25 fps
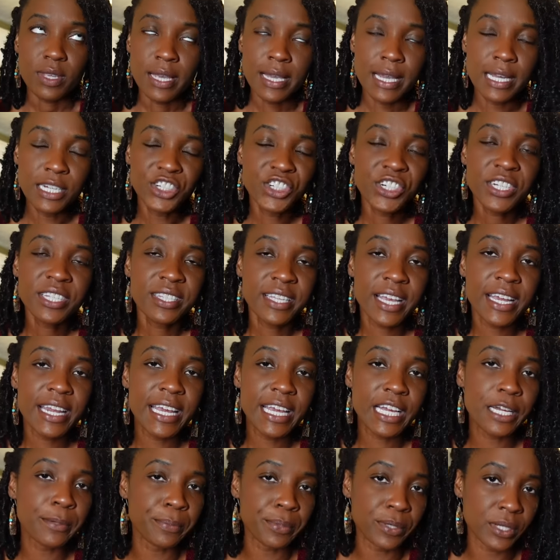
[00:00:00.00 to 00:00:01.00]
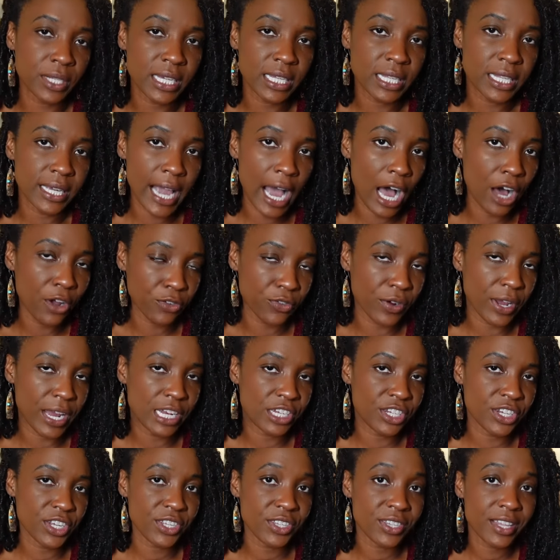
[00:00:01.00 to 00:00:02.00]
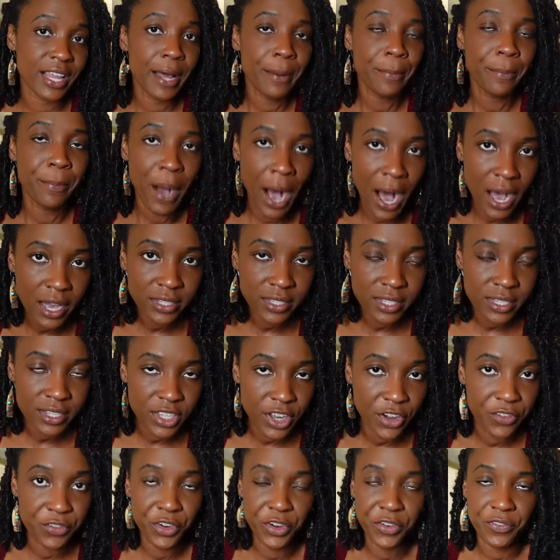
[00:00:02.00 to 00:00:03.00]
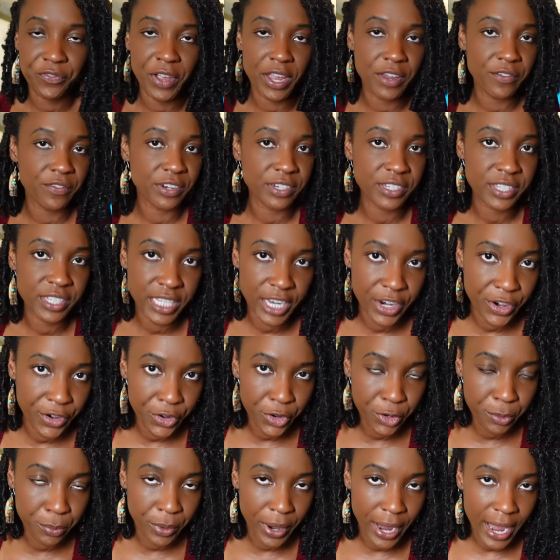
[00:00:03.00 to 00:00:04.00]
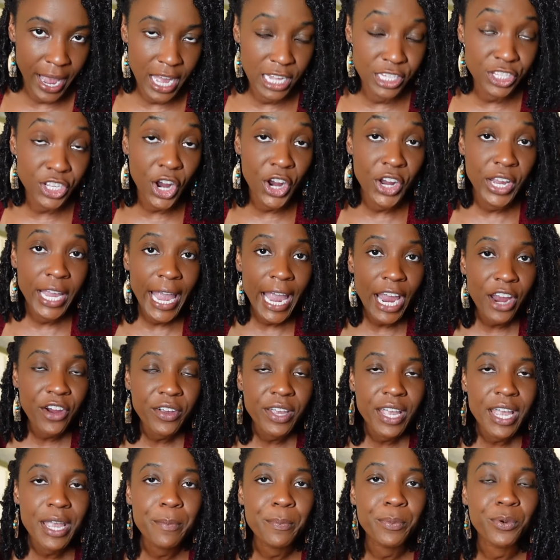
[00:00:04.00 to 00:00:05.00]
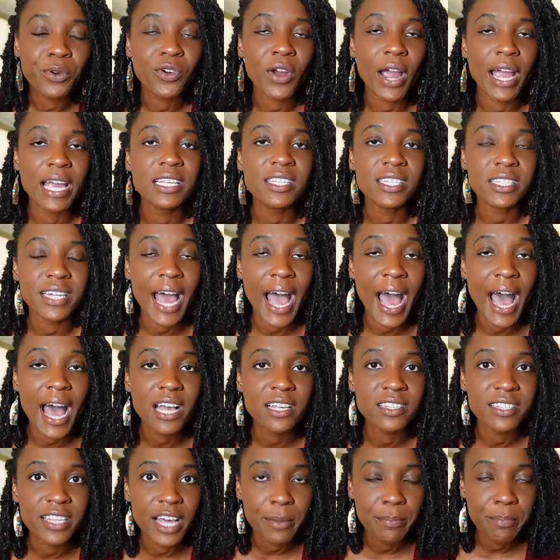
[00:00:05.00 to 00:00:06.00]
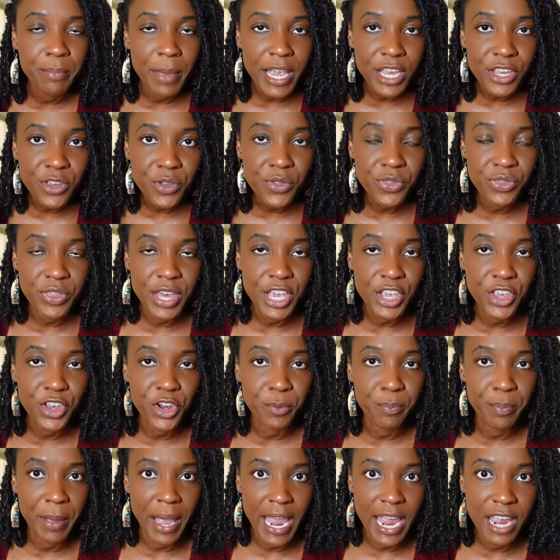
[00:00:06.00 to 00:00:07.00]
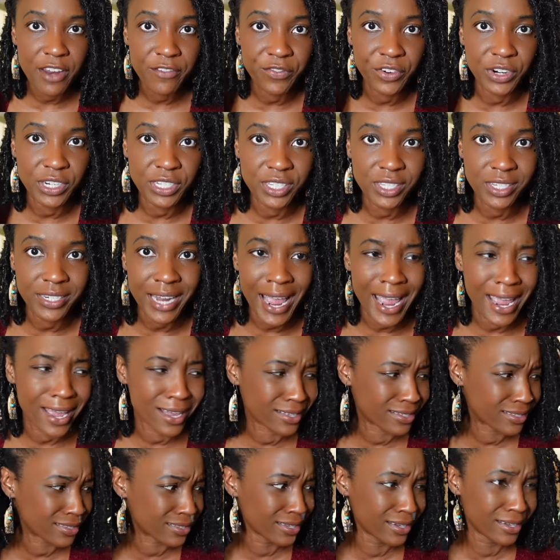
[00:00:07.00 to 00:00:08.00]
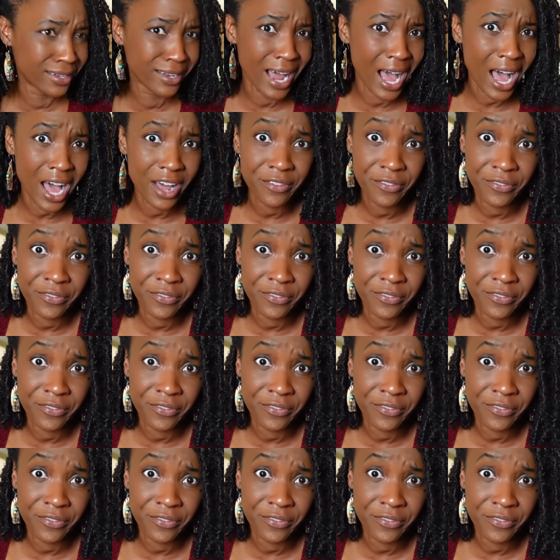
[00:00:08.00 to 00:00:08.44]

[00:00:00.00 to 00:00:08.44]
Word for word: It's just getting completely outrageous that boxes of your favorite cereal brands are carrying price tags that make you think you're paying for steaks, not